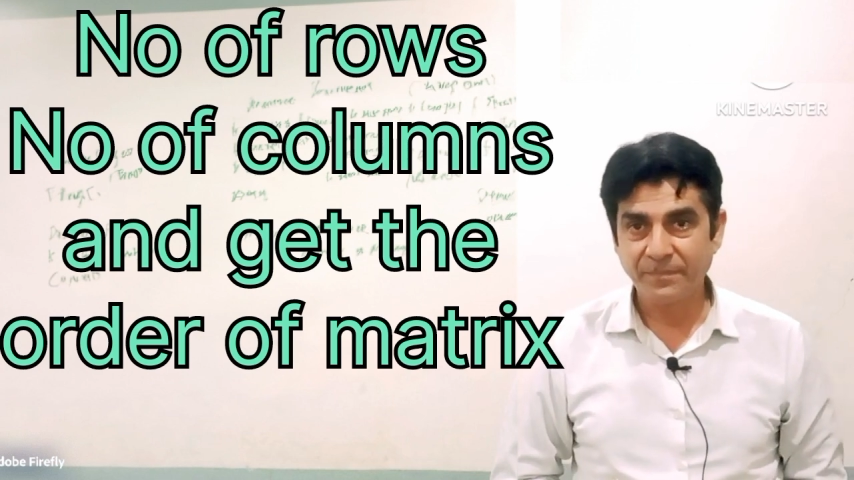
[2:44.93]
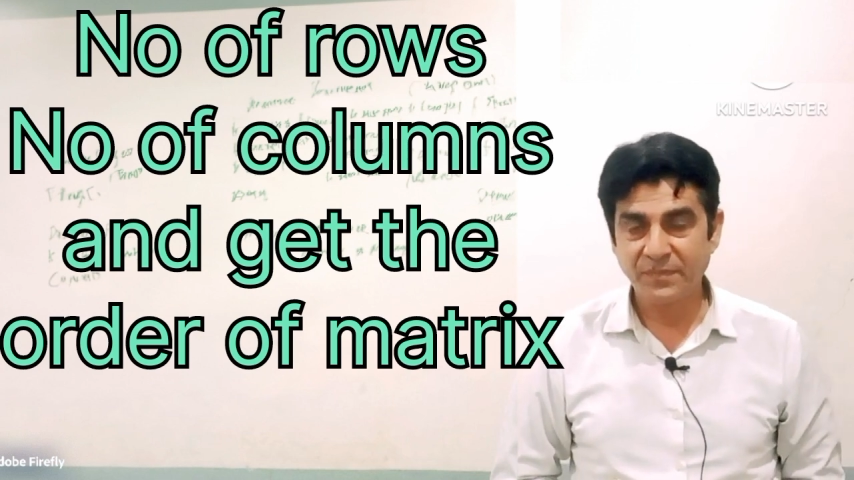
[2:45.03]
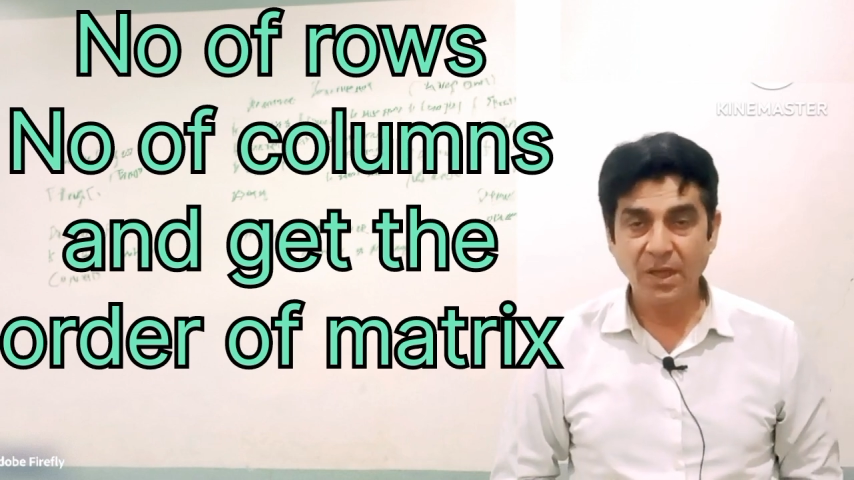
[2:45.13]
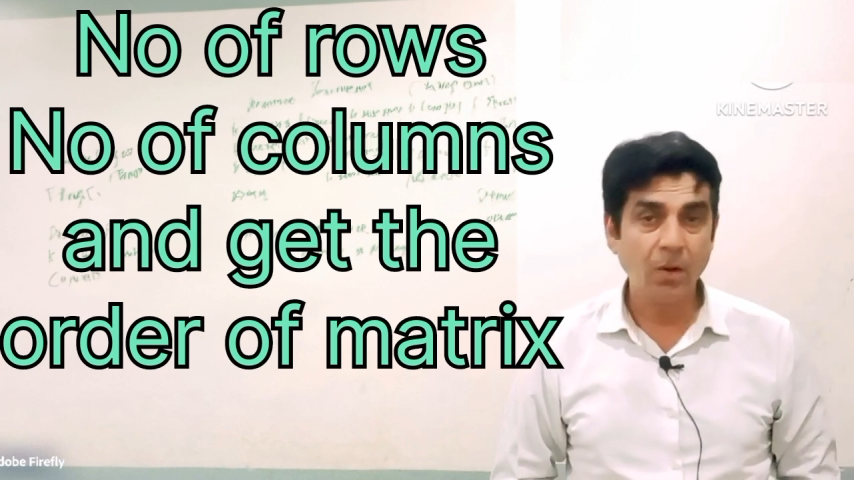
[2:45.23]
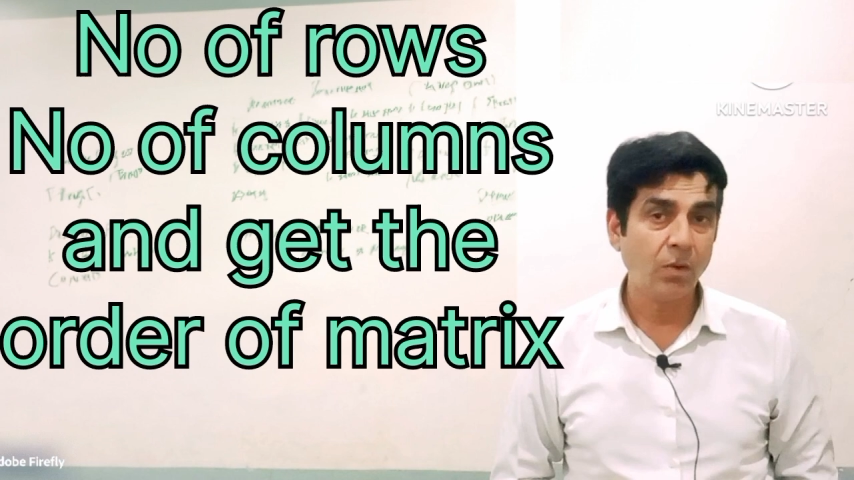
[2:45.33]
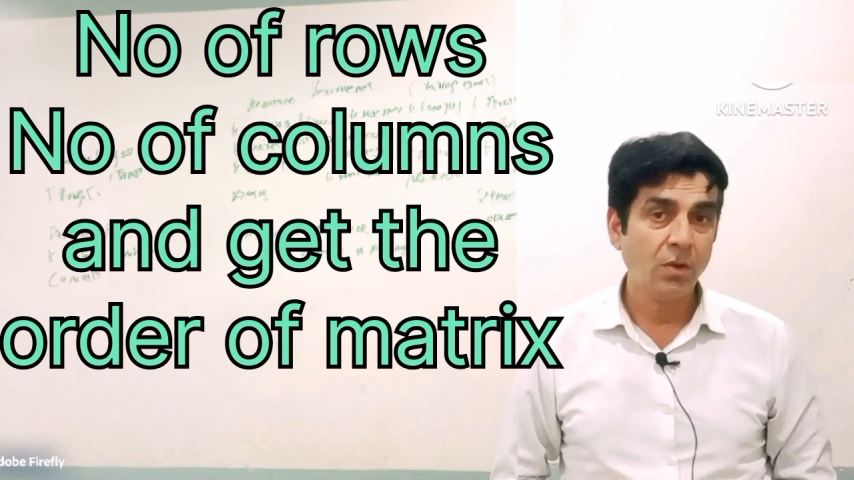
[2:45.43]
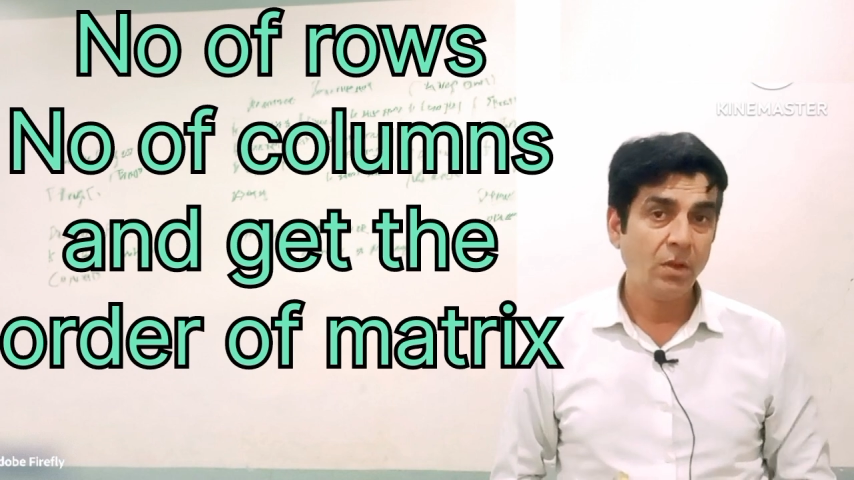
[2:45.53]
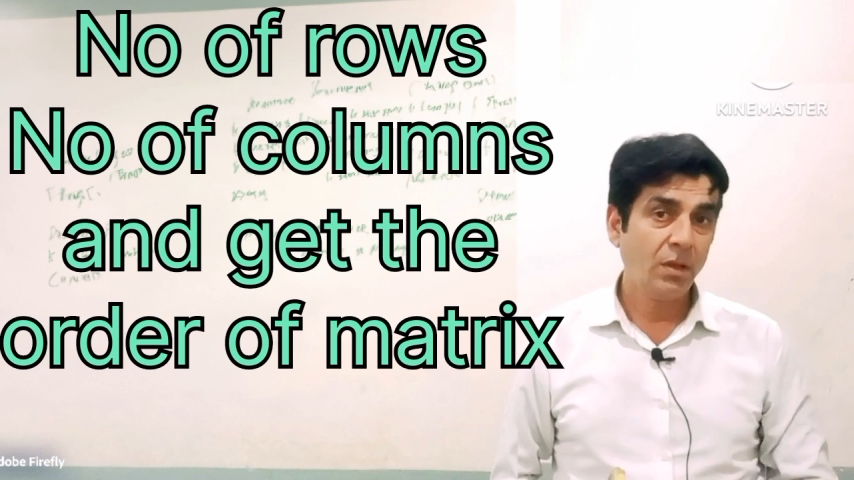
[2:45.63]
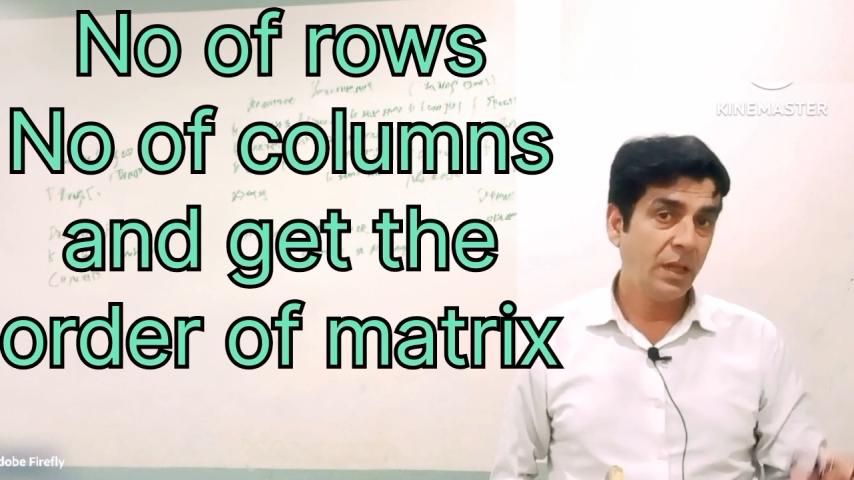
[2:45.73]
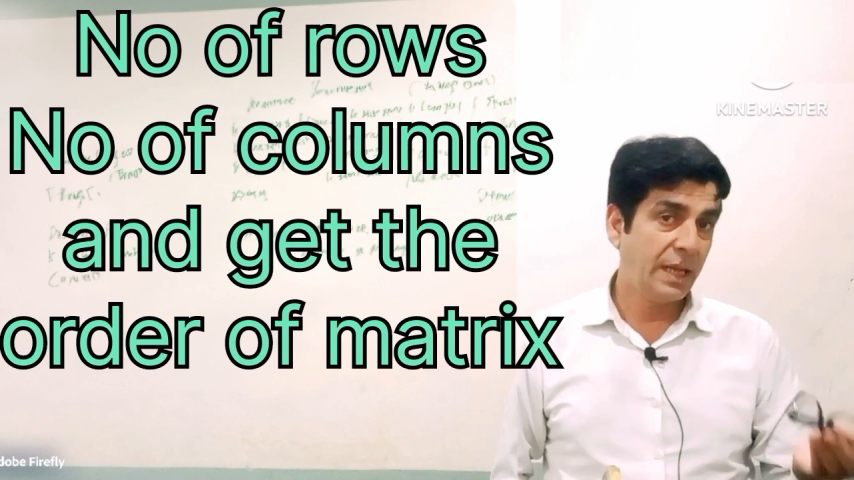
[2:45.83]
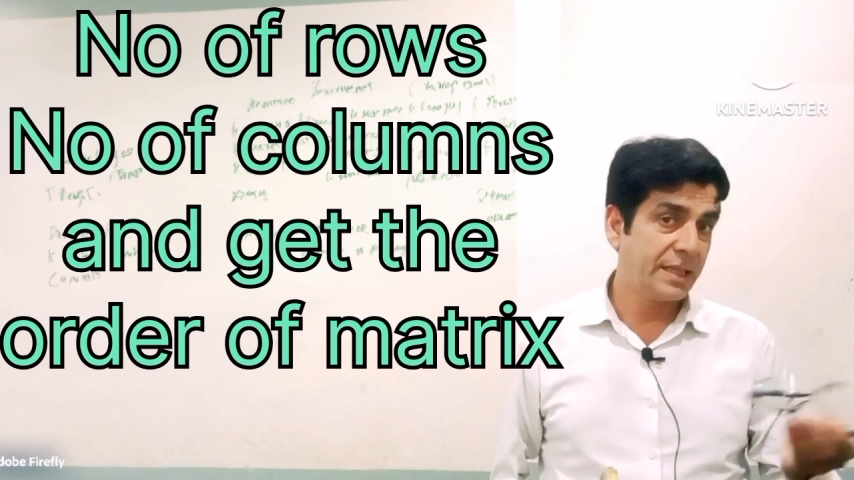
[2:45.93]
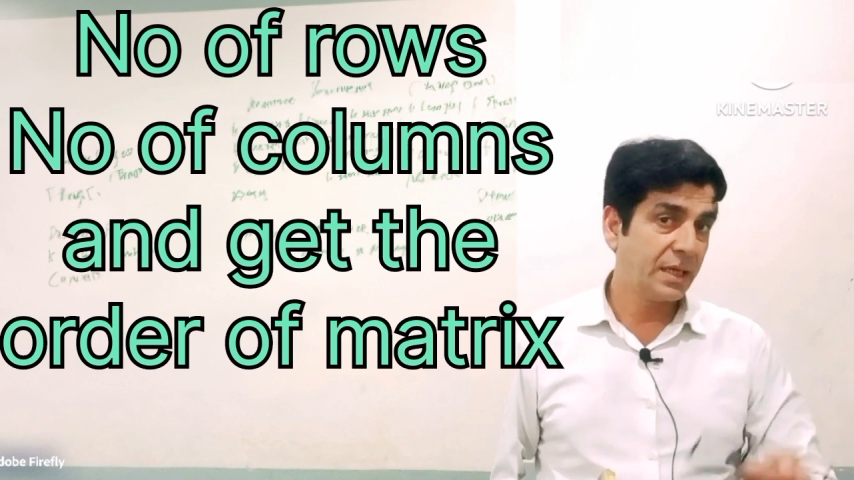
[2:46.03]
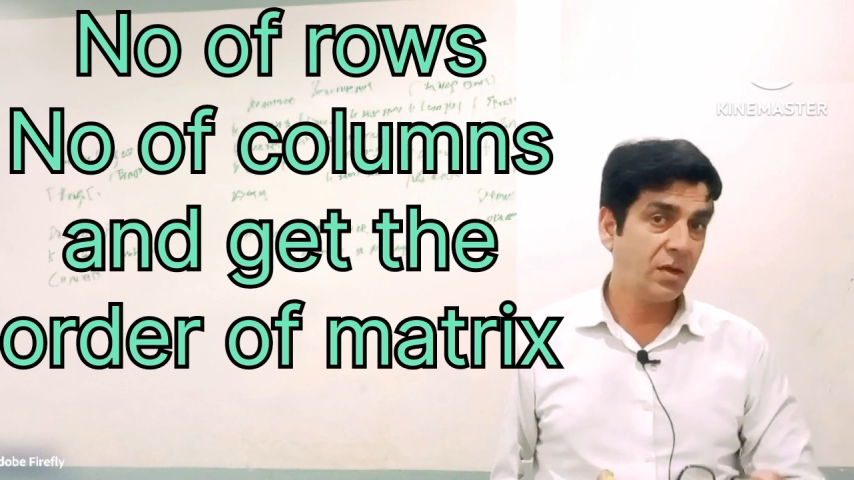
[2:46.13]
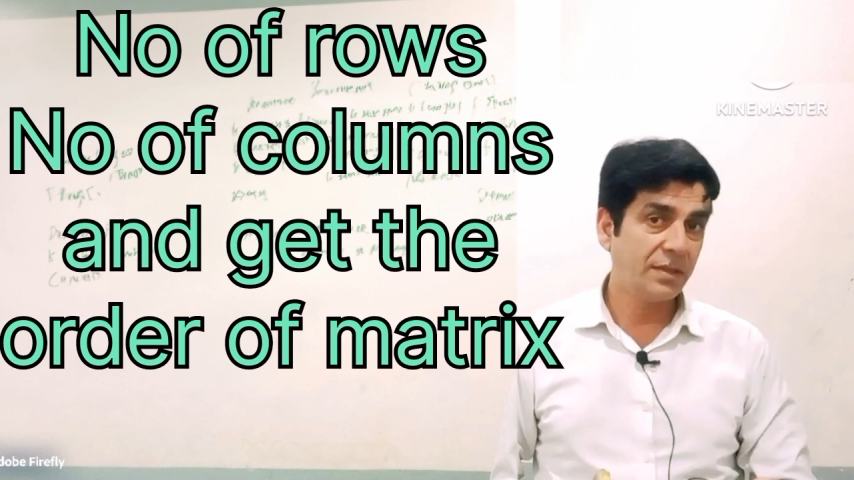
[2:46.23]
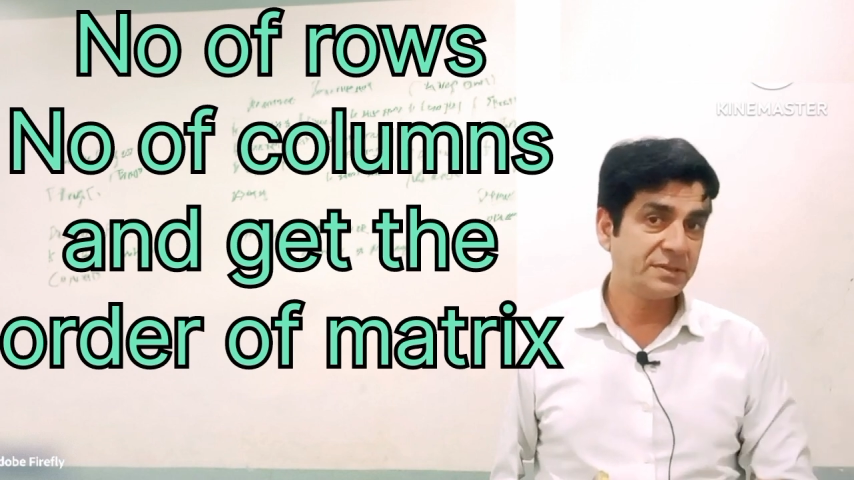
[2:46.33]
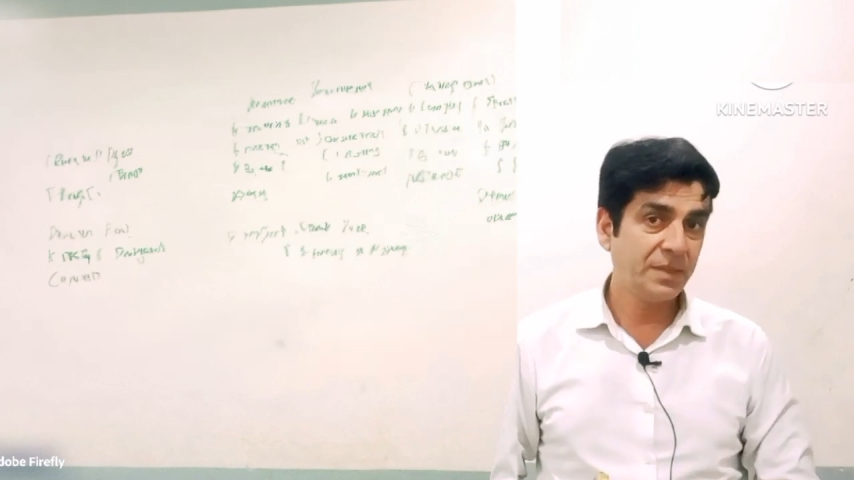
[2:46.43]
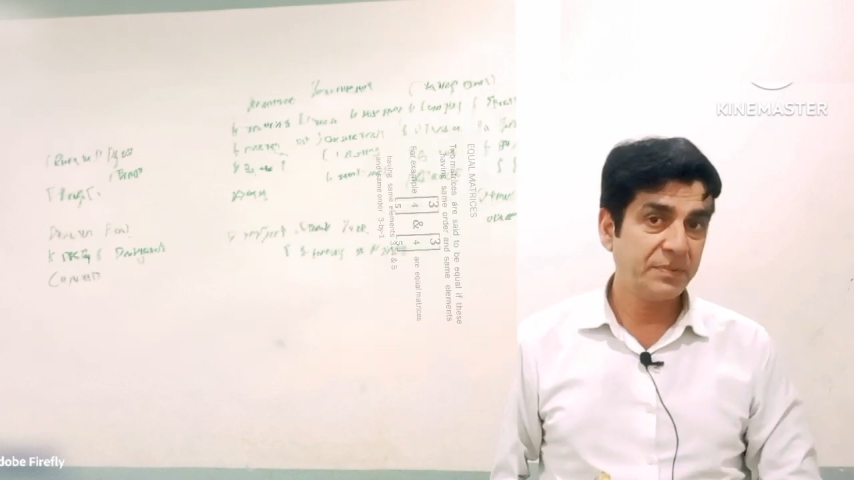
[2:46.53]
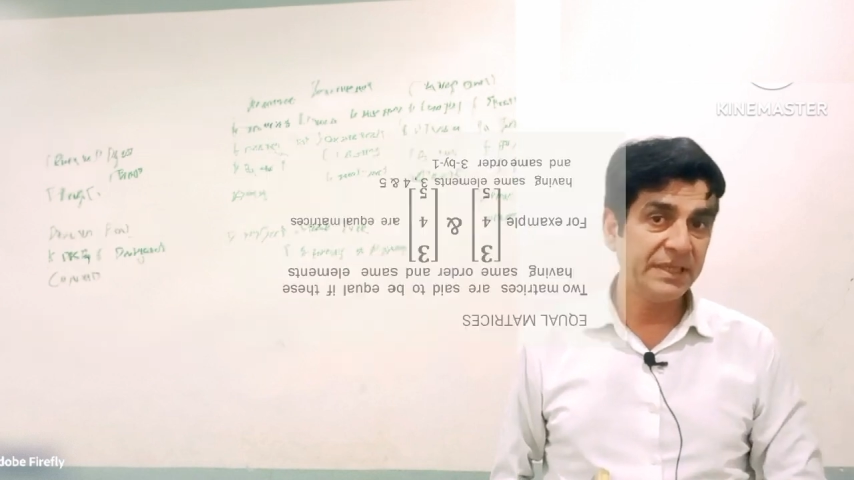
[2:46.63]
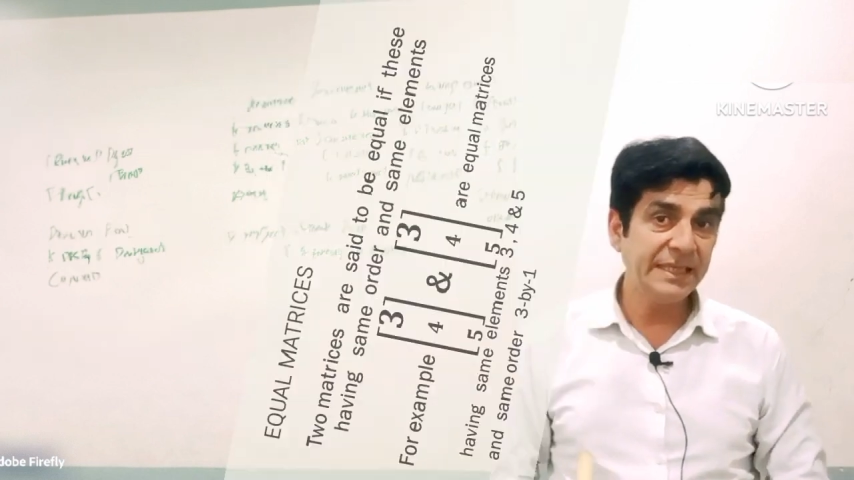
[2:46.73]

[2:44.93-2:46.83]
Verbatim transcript: Now another concept